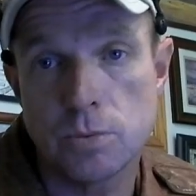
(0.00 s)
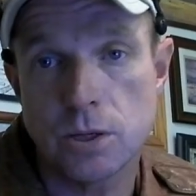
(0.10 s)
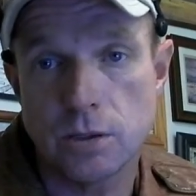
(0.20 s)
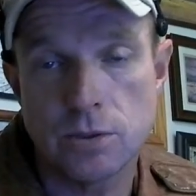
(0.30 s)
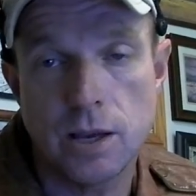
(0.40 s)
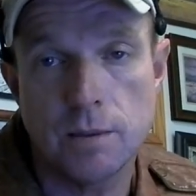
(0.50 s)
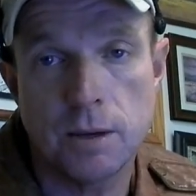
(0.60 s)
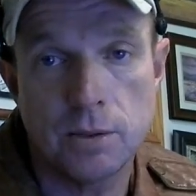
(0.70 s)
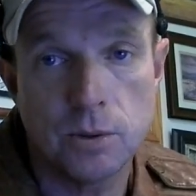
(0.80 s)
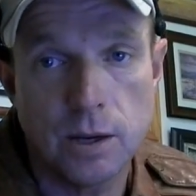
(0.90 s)
themselves that,
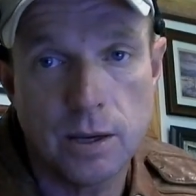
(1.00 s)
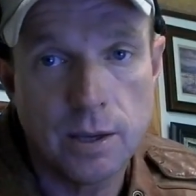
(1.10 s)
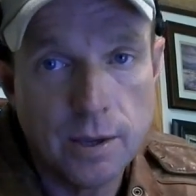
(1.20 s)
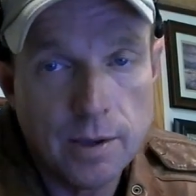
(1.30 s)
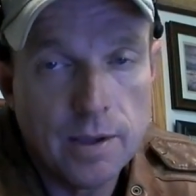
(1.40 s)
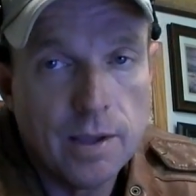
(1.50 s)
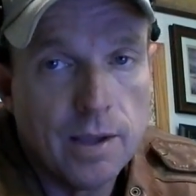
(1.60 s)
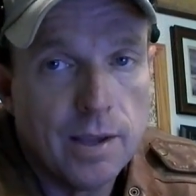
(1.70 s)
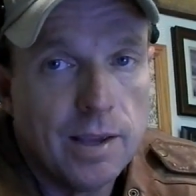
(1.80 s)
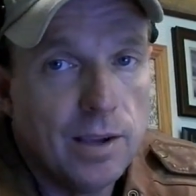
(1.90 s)
by the way.
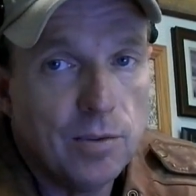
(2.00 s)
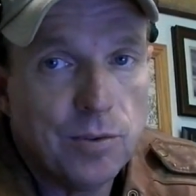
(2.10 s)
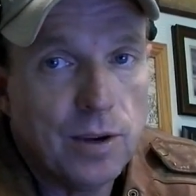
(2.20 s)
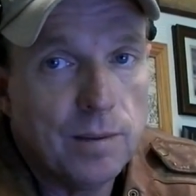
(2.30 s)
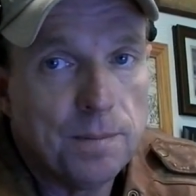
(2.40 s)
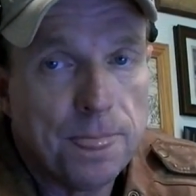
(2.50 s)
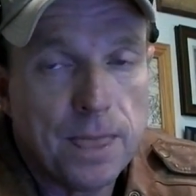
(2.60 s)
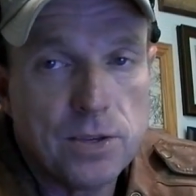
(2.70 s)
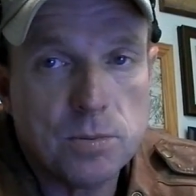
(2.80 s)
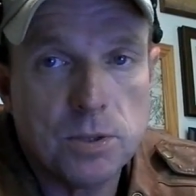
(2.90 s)
If
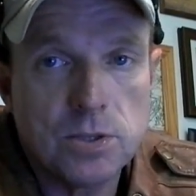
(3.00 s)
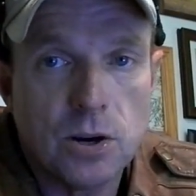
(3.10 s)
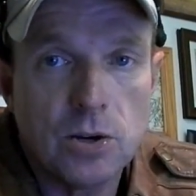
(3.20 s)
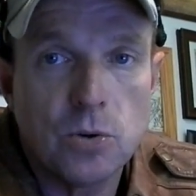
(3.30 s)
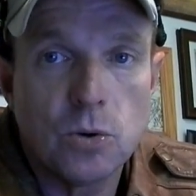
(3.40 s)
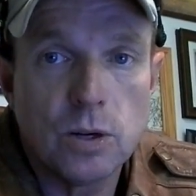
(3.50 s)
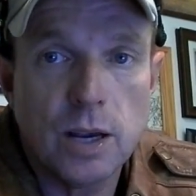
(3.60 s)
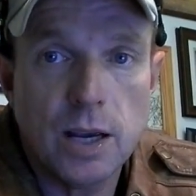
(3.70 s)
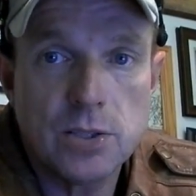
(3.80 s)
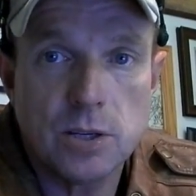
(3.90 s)
some of these hardcore
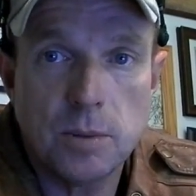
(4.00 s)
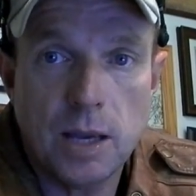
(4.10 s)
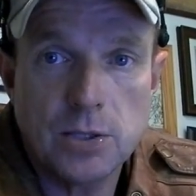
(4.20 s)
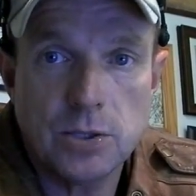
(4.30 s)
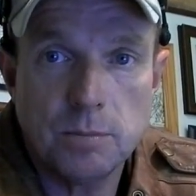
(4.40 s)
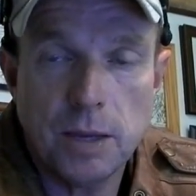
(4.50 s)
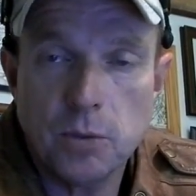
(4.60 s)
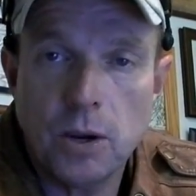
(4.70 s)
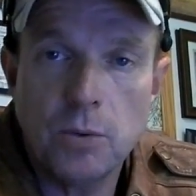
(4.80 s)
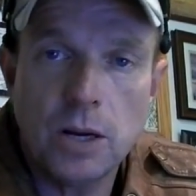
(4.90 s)
guys come at you, and by the
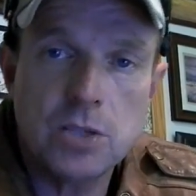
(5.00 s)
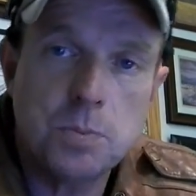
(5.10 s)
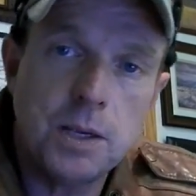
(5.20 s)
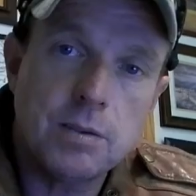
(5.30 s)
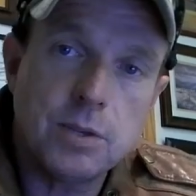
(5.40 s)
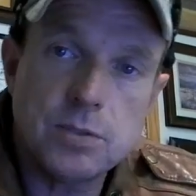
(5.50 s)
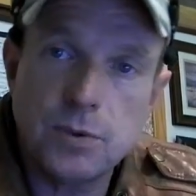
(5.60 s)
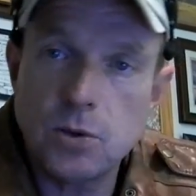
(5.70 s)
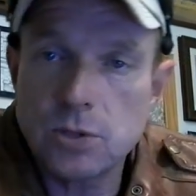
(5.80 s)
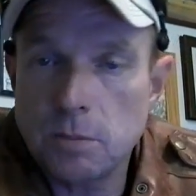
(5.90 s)
way, when I speak of these
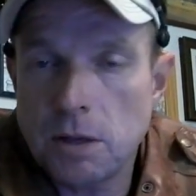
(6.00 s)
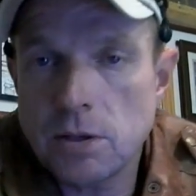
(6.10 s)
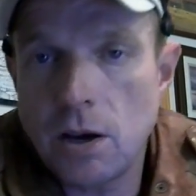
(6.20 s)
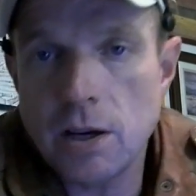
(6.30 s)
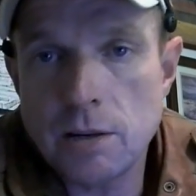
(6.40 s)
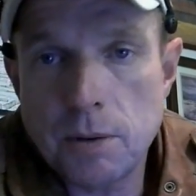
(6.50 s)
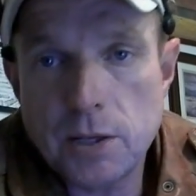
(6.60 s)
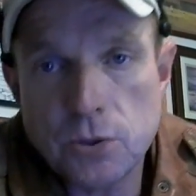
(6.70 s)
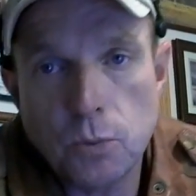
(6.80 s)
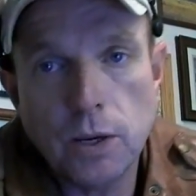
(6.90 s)
folks, I'm not talking
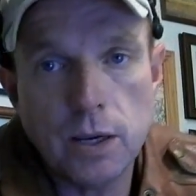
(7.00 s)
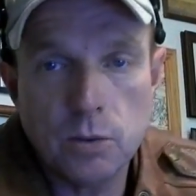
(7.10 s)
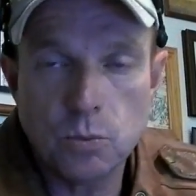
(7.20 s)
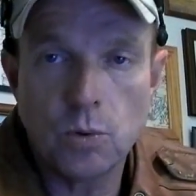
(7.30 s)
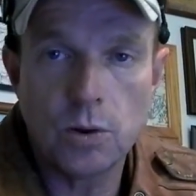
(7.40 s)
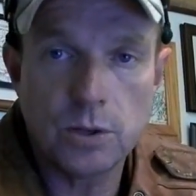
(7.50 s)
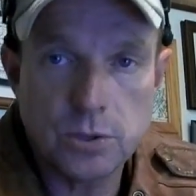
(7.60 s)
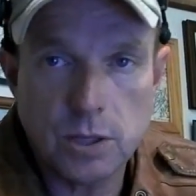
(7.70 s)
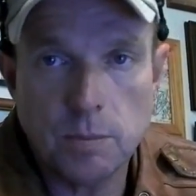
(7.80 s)
about your weekend warriors.